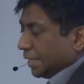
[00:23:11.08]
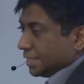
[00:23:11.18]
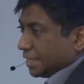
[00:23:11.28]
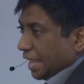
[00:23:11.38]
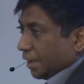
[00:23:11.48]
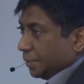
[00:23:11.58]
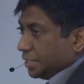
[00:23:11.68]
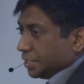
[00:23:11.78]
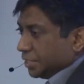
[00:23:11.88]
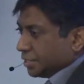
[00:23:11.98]
as a
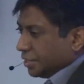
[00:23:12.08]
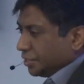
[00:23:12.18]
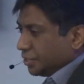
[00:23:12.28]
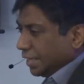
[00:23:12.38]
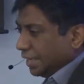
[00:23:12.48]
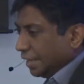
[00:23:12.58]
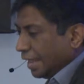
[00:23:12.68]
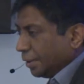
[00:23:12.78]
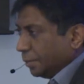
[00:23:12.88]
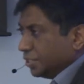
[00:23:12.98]
language. It's not really a
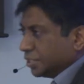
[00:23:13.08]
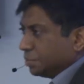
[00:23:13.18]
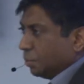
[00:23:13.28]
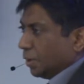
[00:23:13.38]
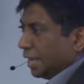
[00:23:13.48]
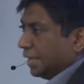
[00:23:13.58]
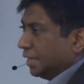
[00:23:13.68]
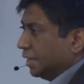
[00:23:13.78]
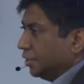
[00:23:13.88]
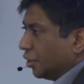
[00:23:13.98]
language. It's more
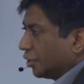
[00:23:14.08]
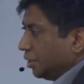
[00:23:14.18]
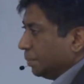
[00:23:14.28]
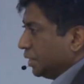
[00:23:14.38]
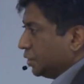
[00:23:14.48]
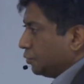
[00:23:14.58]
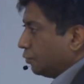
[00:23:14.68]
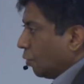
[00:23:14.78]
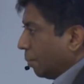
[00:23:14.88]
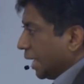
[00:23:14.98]
like a document
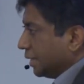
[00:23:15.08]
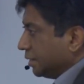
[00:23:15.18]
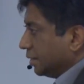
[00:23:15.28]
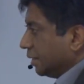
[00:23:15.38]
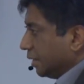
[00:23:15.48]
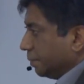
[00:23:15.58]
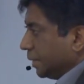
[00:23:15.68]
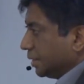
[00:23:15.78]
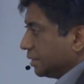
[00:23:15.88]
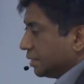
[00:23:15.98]
format.
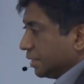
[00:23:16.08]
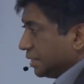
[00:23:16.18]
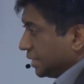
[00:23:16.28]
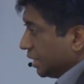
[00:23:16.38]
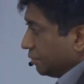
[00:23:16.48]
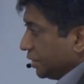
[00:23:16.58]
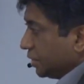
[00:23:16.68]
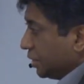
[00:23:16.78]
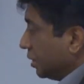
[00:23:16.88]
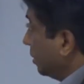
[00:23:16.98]
It's a set
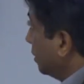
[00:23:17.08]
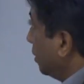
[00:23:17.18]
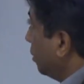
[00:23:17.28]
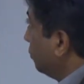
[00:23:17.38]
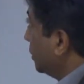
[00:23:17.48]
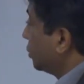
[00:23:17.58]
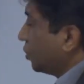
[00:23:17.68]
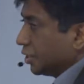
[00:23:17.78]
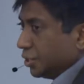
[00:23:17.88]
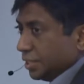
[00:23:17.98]
of
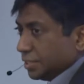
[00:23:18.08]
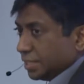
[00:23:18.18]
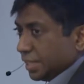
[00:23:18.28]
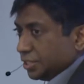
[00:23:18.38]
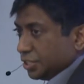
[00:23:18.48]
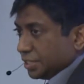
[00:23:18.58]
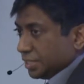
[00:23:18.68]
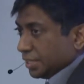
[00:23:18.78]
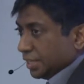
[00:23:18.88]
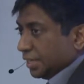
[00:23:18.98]
instructions that
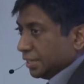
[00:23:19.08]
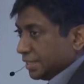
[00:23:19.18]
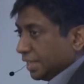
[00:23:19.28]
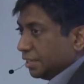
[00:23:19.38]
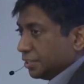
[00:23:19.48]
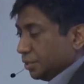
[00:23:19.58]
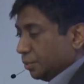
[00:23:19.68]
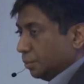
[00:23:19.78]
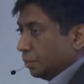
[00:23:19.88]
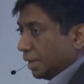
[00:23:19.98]
just tells
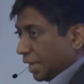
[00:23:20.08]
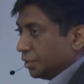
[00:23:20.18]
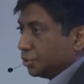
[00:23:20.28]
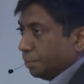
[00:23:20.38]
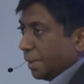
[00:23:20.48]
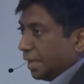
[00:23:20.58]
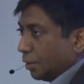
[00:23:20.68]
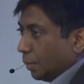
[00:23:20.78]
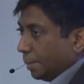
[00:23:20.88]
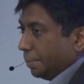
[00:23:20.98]
you how to make
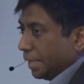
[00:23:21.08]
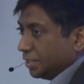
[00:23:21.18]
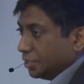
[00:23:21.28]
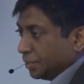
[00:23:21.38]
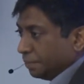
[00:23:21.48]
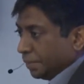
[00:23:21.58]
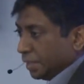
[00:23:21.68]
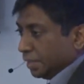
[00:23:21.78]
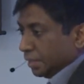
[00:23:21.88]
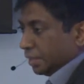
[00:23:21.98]
a web page.
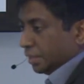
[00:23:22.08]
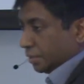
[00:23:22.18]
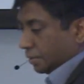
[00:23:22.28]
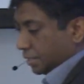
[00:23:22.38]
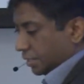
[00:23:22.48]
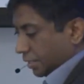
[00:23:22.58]
Right?